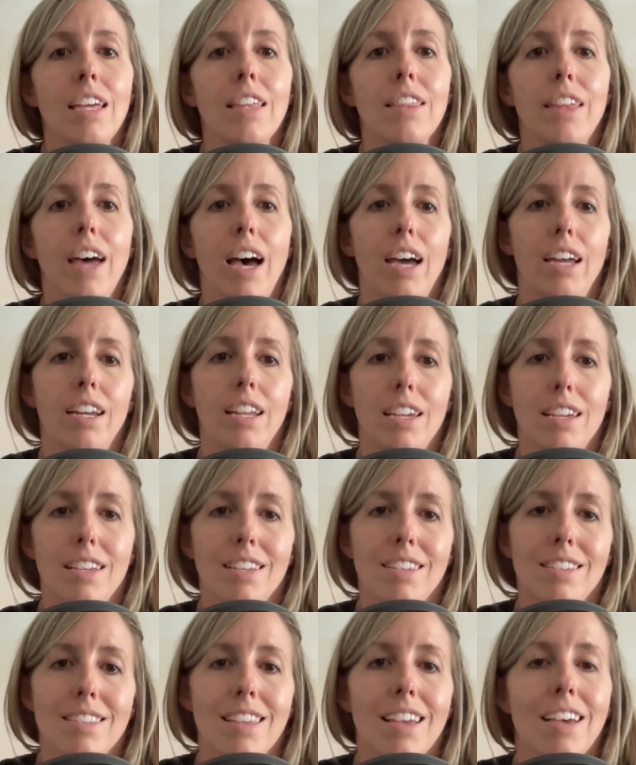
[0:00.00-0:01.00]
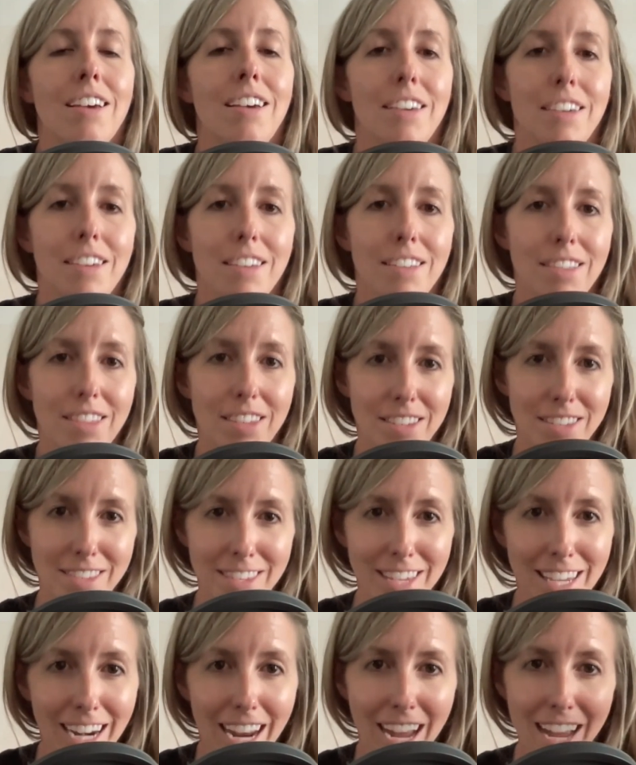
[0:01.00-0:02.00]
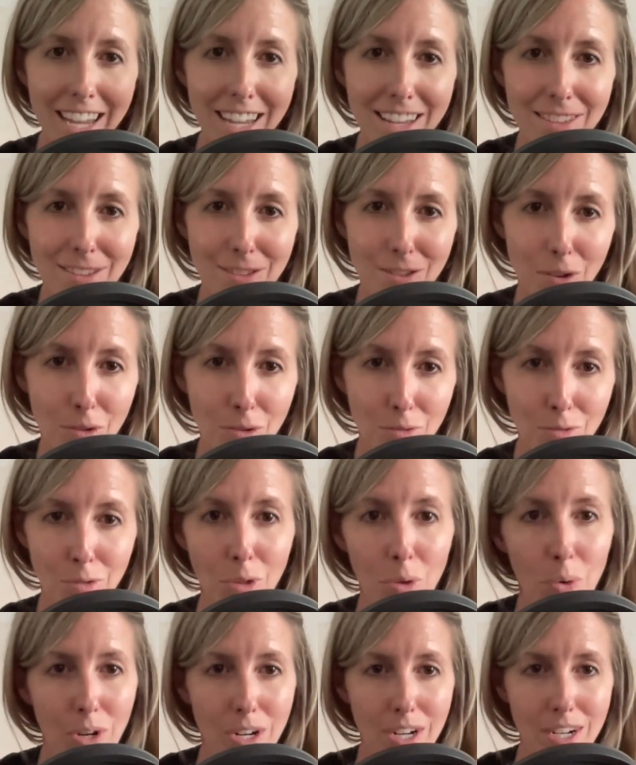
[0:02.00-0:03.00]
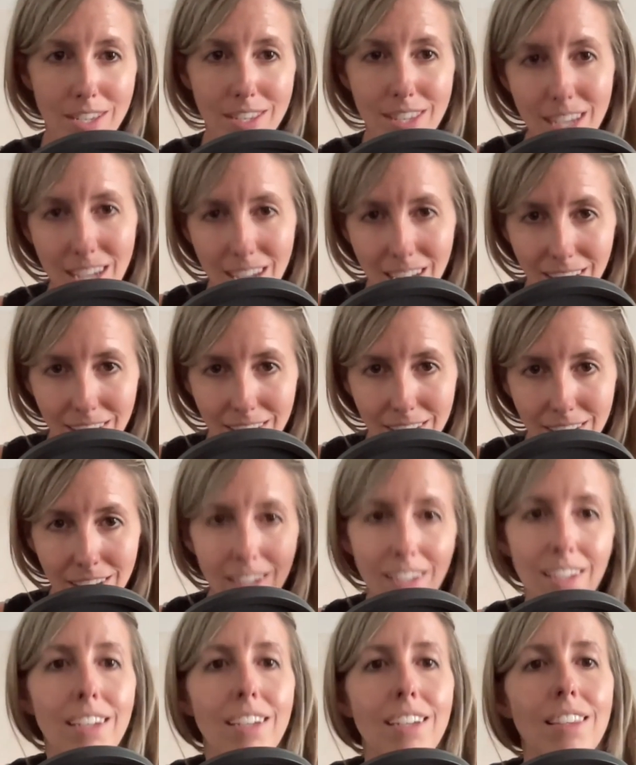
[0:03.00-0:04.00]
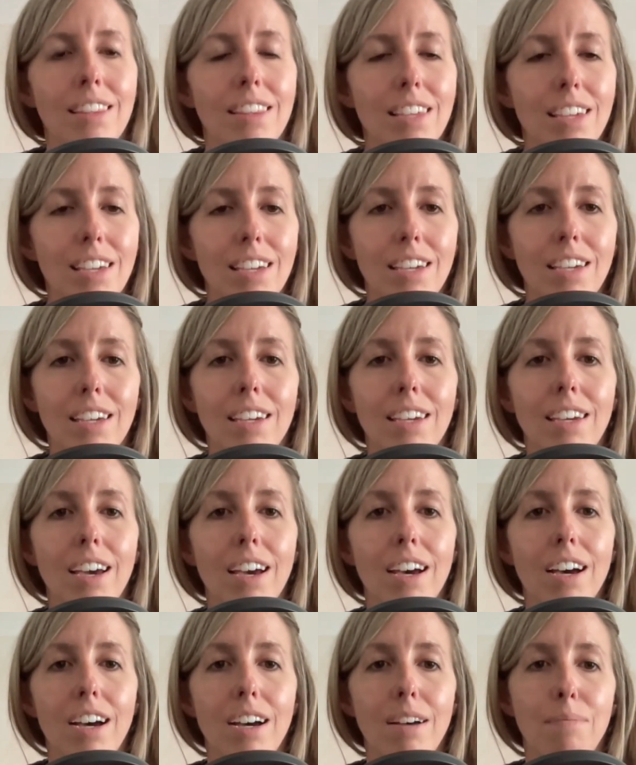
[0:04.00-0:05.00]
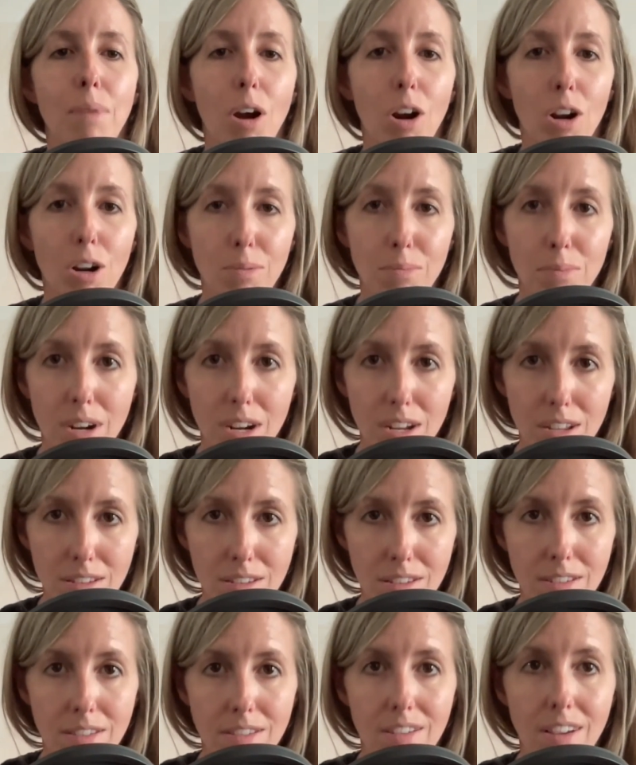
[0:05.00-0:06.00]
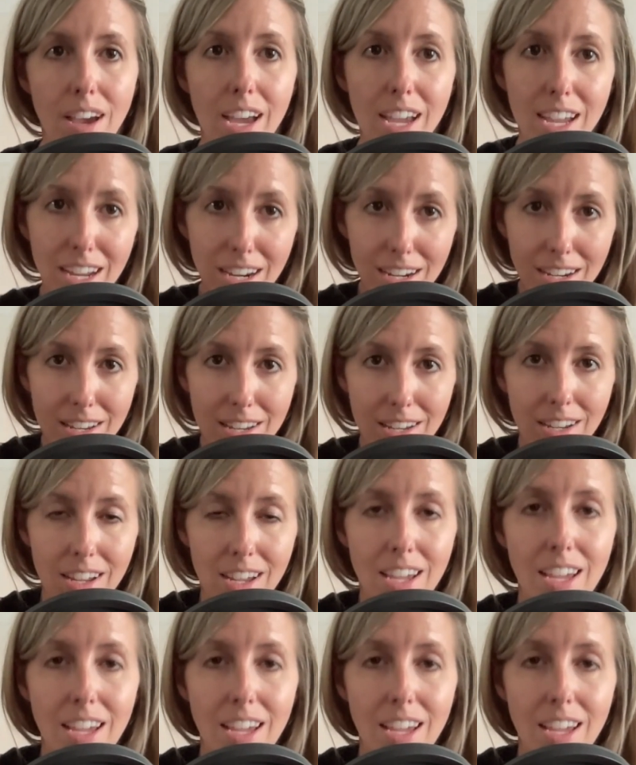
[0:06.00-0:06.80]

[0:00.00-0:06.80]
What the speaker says: That is the seat height, so floor to seat, the armrest height,